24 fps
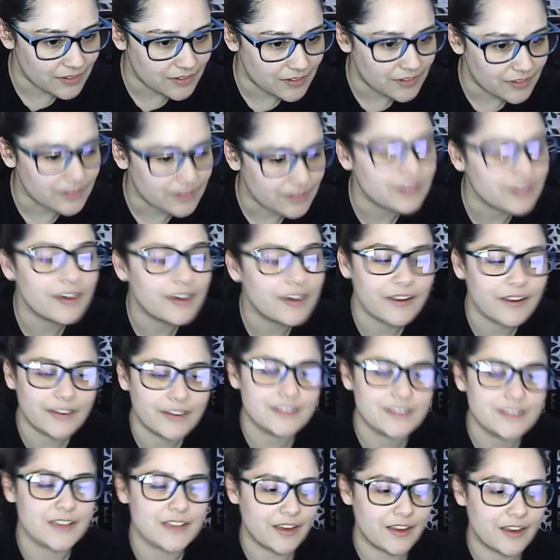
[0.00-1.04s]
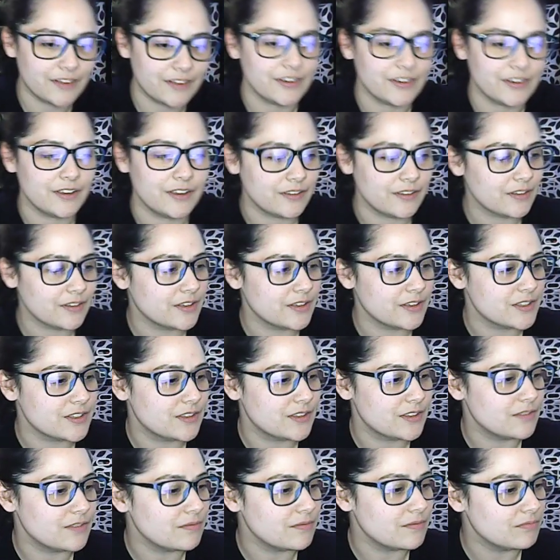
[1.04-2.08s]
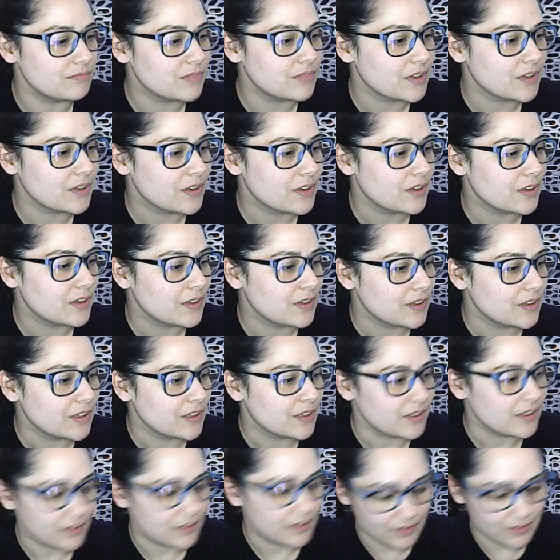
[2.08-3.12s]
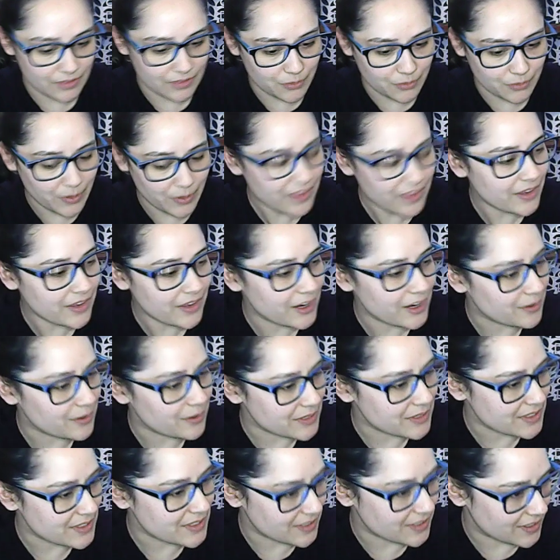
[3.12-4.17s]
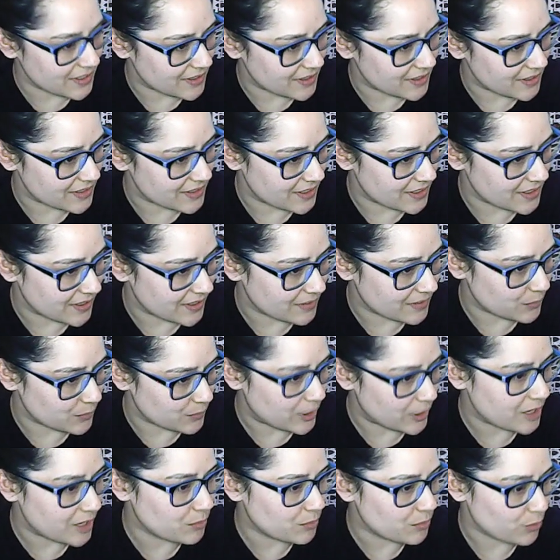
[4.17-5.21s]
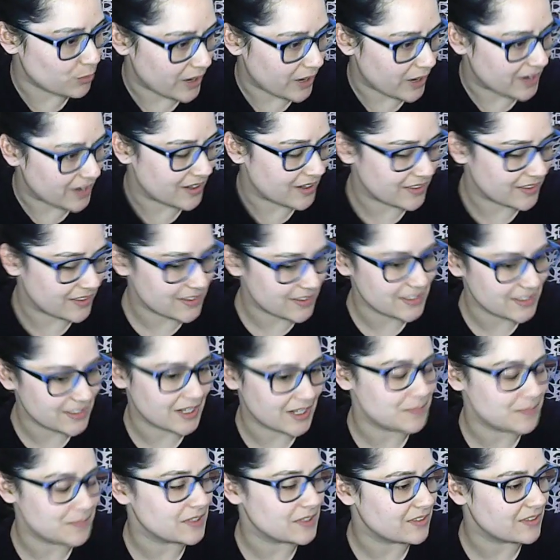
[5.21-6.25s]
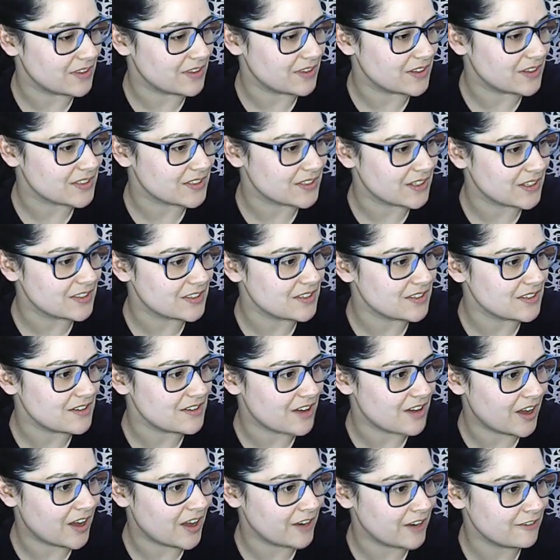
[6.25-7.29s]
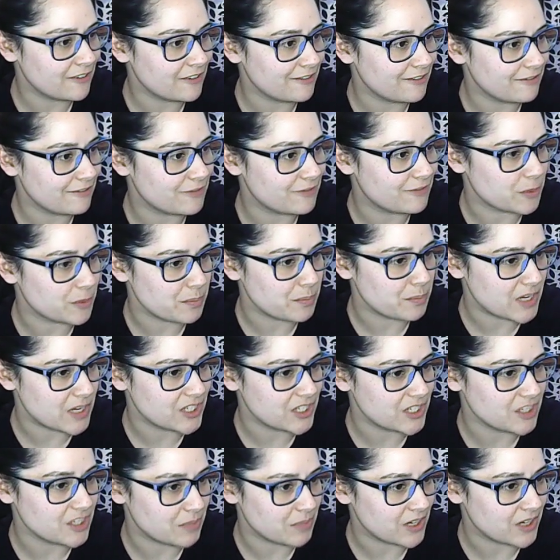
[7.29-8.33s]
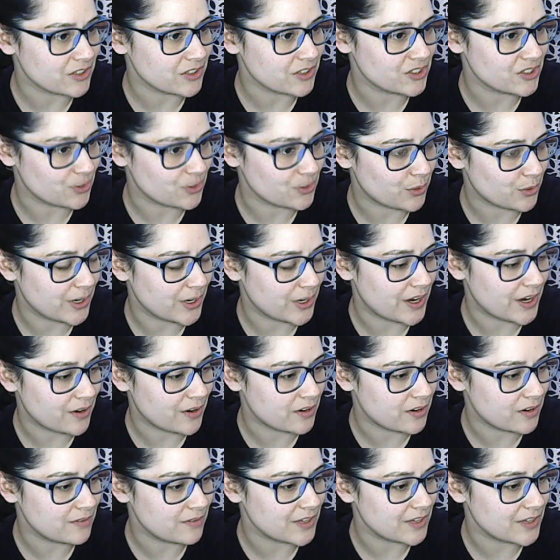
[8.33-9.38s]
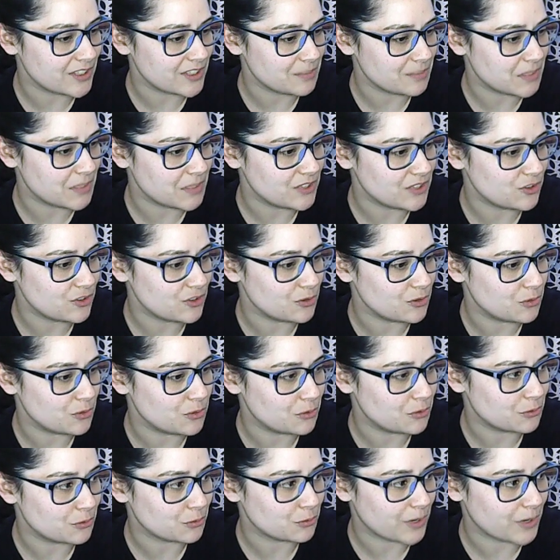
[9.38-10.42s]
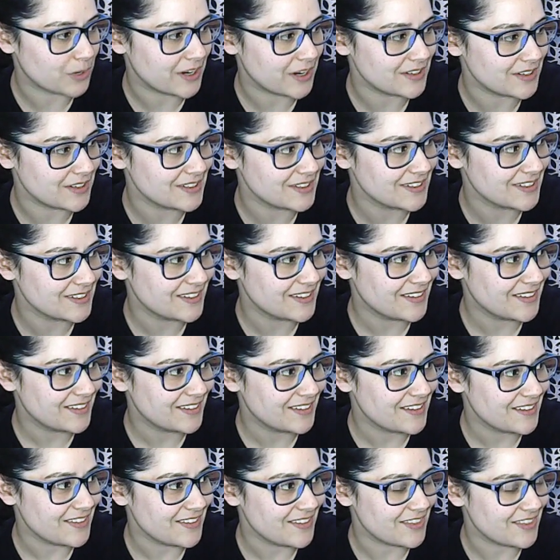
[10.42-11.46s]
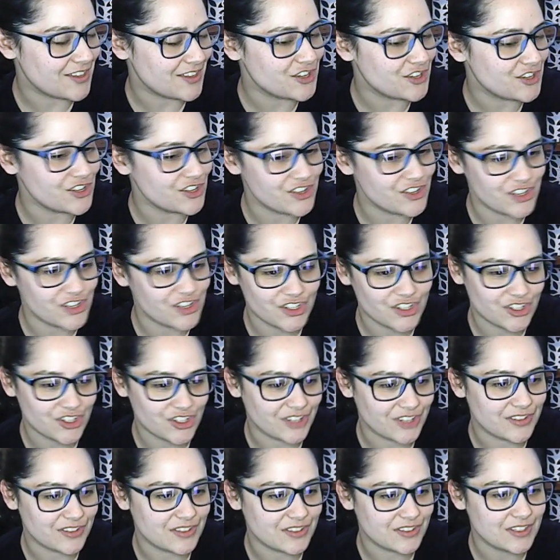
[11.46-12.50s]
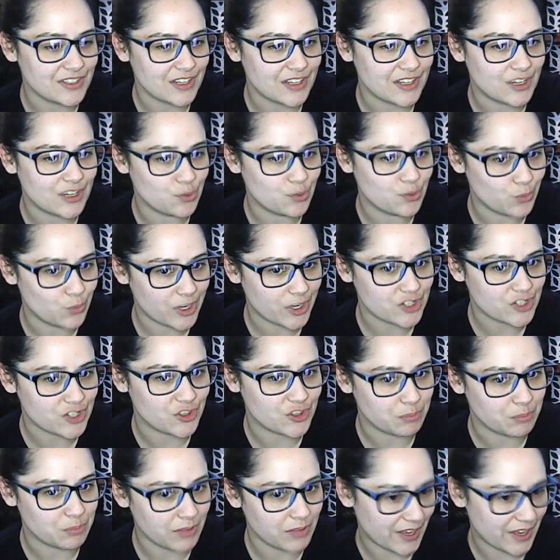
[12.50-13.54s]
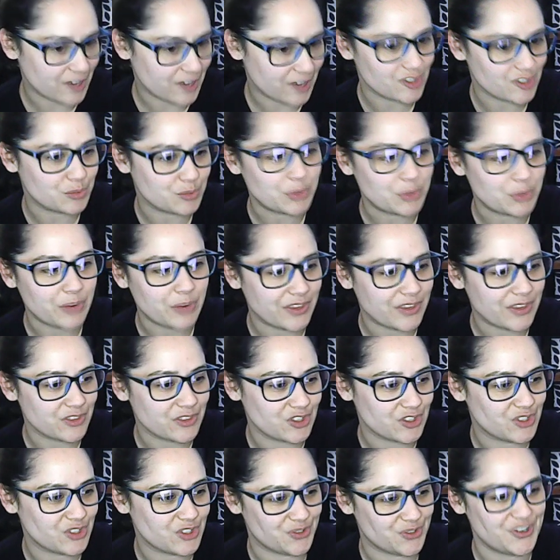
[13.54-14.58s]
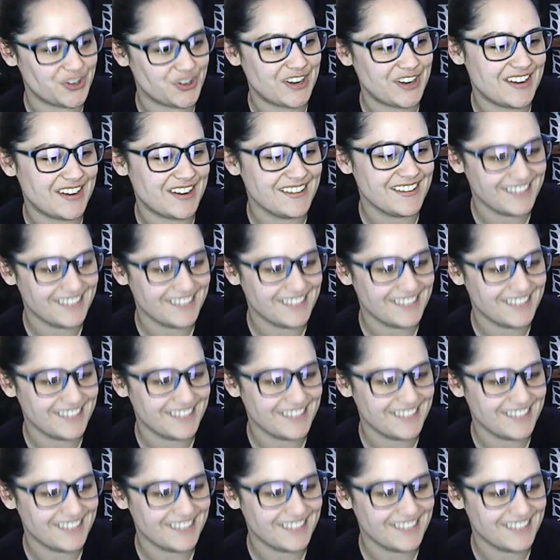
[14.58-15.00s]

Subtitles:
Yeah, exactly. Because the way that I always see it is, like, when I'm writing these types of things, it's not for me to make a story out of, it's me to write the conditions in which the players will write the story.